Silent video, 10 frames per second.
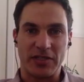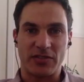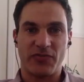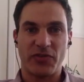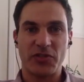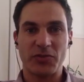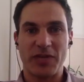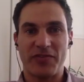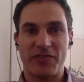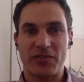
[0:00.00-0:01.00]
us. So first
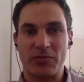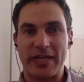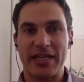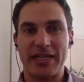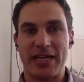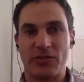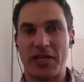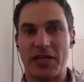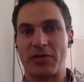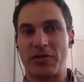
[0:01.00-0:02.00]
we have to recognize,
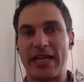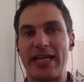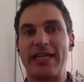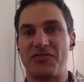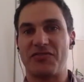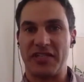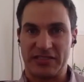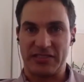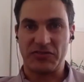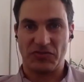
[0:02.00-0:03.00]
okay, we're getting
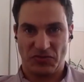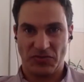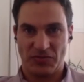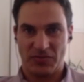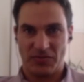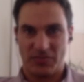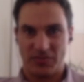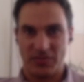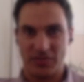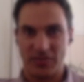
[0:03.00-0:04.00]
defensive.
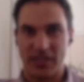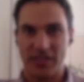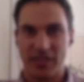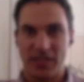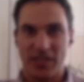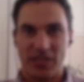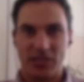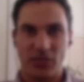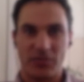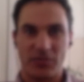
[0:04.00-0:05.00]
Okay?
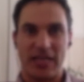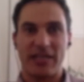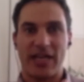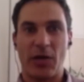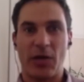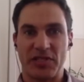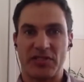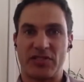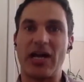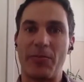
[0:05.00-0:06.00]
So that helps us
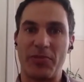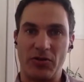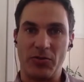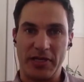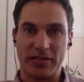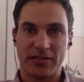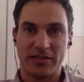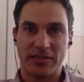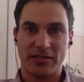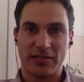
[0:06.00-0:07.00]
stop a little bit.
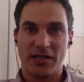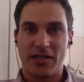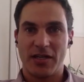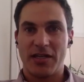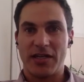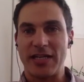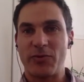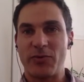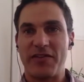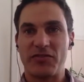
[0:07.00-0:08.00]
And then
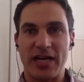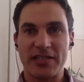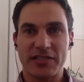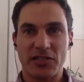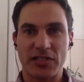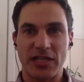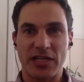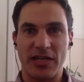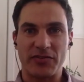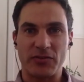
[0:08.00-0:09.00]
we have to ask
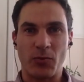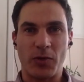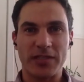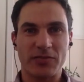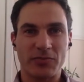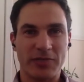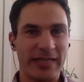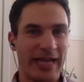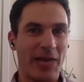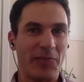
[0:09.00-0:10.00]
ourselves, what is really
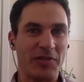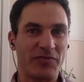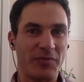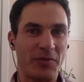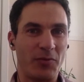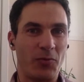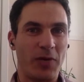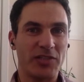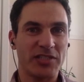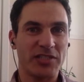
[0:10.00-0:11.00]
happening for me?
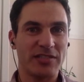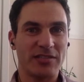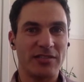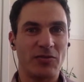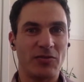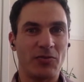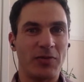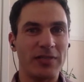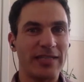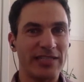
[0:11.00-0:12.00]
What
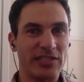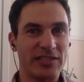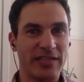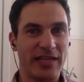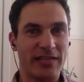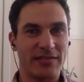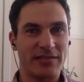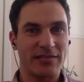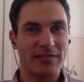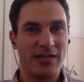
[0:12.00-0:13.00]
did I just get
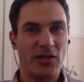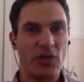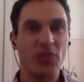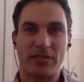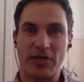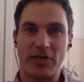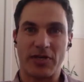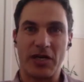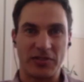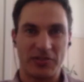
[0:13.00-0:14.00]
hurt
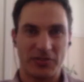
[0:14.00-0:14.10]
around?